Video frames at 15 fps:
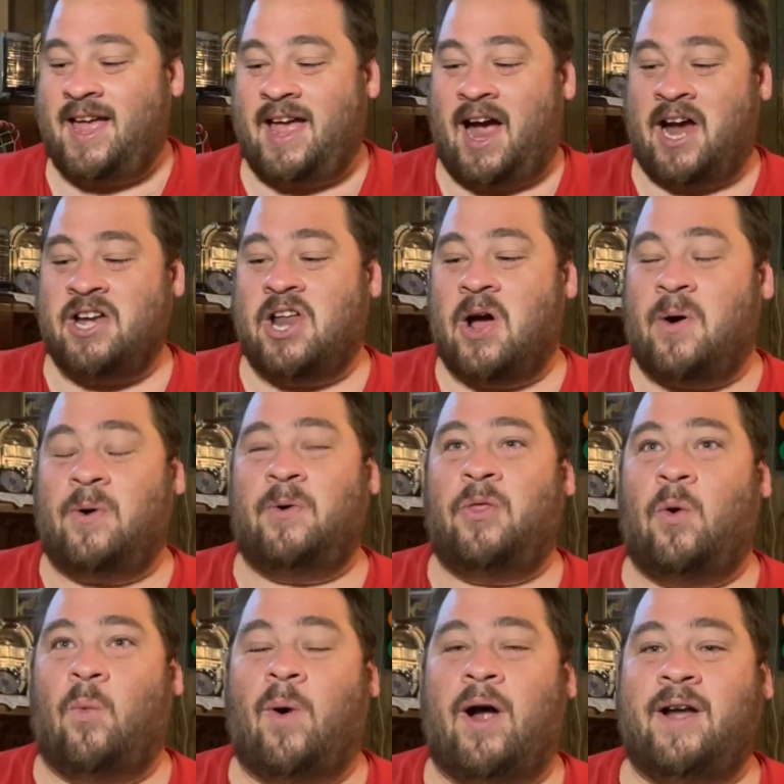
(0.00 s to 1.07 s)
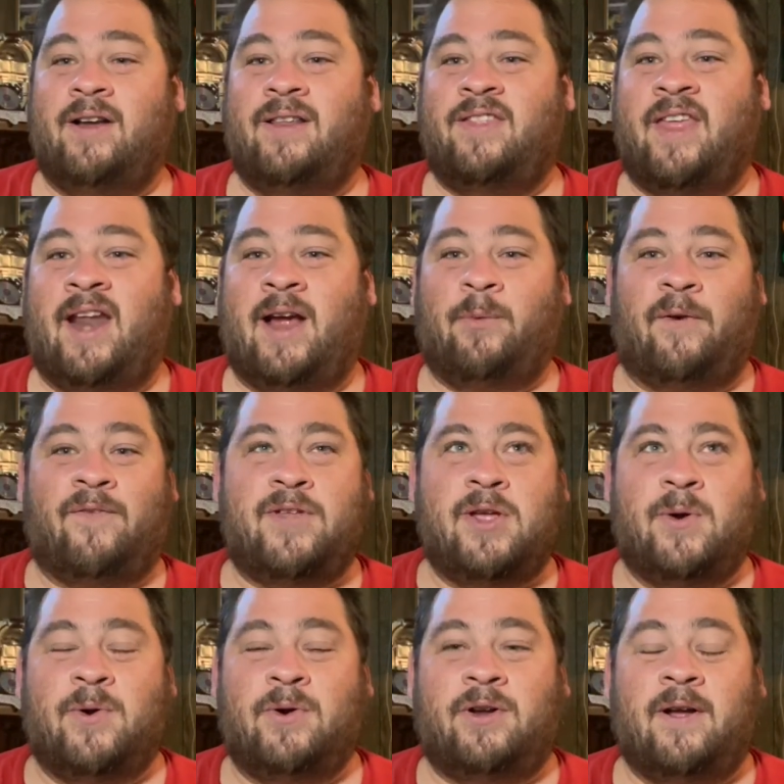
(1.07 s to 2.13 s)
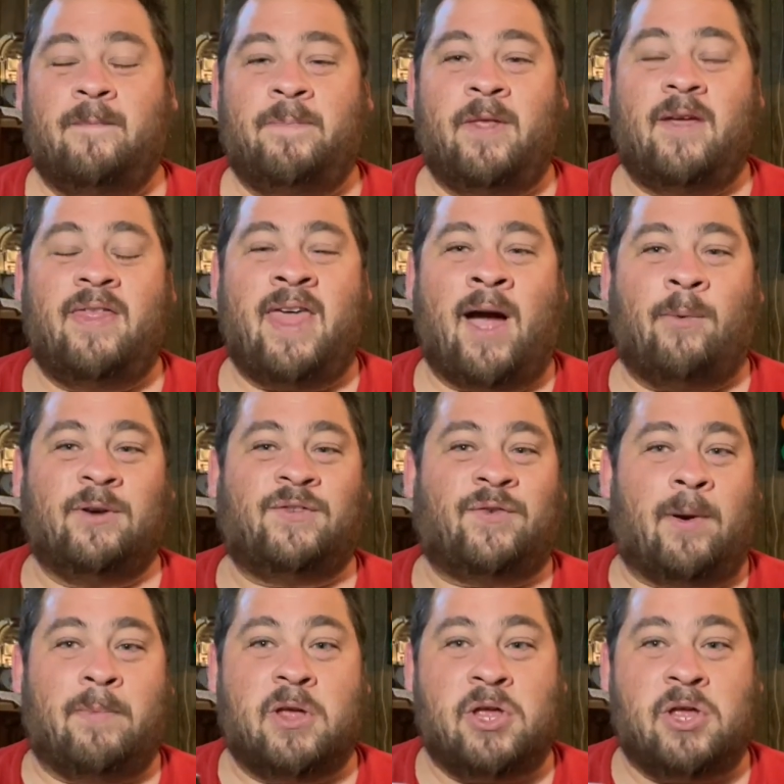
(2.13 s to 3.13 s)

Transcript: I know the one that I reviewed that was from the